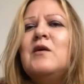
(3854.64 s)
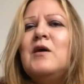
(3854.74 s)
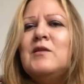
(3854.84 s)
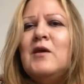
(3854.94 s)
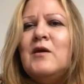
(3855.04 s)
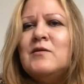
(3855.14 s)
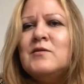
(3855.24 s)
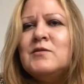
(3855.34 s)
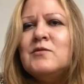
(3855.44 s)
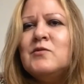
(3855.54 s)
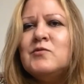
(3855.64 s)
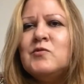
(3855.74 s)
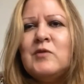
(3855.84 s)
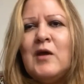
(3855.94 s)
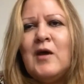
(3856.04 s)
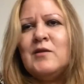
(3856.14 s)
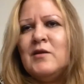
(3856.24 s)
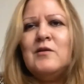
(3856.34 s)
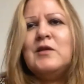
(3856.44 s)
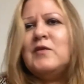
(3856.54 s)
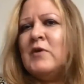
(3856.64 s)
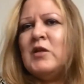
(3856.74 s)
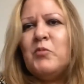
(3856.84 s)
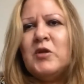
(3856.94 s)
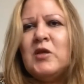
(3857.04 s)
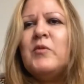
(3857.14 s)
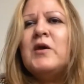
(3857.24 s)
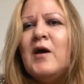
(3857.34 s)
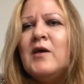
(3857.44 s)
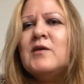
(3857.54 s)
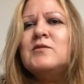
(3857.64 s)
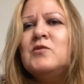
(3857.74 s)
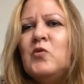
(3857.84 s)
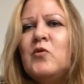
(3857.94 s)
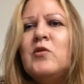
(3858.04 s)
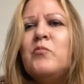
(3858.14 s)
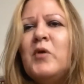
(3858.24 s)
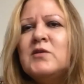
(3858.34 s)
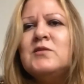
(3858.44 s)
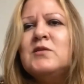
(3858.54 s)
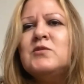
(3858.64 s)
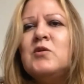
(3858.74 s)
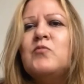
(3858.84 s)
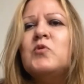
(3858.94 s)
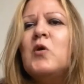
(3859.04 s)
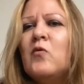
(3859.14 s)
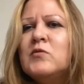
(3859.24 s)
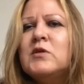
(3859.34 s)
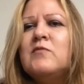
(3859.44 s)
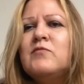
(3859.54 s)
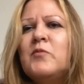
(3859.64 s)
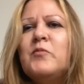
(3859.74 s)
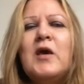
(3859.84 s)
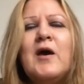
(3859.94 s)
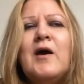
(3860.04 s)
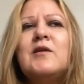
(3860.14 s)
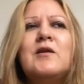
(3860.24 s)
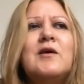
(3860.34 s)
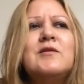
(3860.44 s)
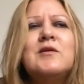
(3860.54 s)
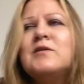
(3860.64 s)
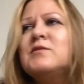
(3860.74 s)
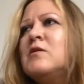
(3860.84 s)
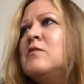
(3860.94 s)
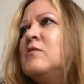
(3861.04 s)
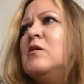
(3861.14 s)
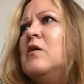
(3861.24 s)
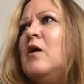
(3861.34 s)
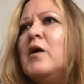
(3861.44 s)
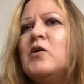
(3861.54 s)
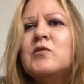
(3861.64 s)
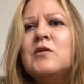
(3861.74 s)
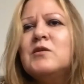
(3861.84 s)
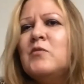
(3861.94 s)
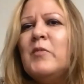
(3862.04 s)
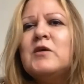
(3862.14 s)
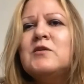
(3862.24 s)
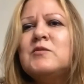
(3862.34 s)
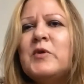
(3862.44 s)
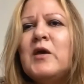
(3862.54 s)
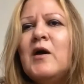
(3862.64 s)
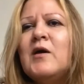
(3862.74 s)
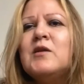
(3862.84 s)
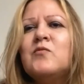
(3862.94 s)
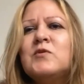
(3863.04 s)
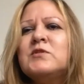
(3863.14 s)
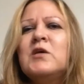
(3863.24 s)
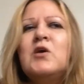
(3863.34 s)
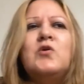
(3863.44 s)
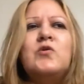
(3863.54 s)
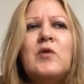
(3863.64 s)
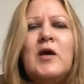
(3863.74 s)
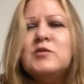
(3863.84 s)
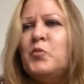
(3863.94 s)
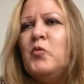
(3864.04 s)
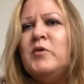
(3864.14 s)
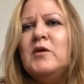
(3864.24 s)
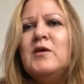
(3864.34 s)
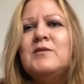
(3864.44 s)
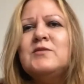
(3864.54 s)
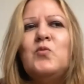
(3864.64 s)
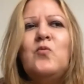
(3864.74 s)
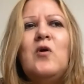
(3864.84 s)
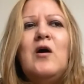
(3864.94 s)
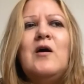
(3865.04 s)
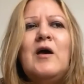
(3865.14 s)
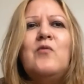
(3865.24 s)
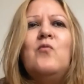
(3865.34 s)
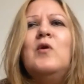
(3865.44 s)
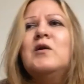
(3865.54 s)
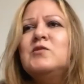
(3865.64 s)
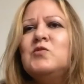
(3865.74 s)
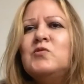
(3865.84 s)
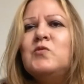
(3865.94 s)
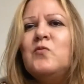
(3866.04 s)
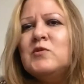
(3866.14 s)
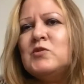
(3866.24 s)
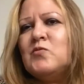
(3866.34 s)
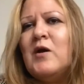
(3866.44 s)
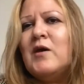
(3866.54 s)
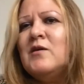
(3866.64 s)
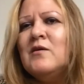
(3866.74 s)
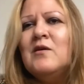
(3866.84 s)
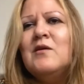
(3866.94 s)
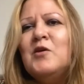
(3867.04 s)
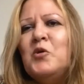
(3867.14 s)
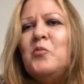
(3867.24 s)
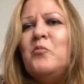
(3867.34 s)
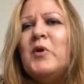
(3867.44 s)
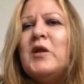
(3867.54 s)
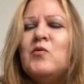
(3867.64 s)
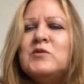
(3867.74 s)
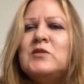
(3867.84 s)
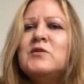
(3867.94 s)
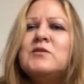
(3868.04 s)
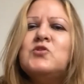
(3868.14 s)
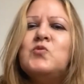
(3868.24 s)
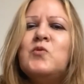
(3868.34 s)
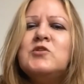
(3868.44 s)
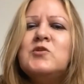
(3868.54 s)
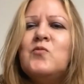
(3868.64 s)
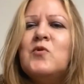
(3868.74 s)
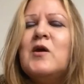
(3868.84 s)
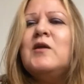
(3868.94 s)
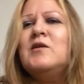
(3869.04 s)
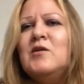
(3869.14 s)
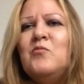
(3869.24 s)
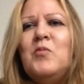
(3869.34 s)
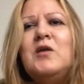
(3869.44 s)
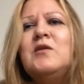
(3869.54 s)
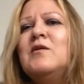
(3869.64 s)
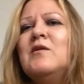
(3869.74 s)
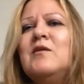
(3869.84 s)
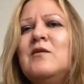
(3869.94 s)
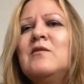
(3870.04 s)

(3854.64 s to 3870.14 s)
And that is to not leave anybody behind, the buddy system. Don't leave them behind. And I said, I couldn't leave my kids behind. It was, you guys put me against the wall. I wanted to do what's right, but I was in a situation where I needed money,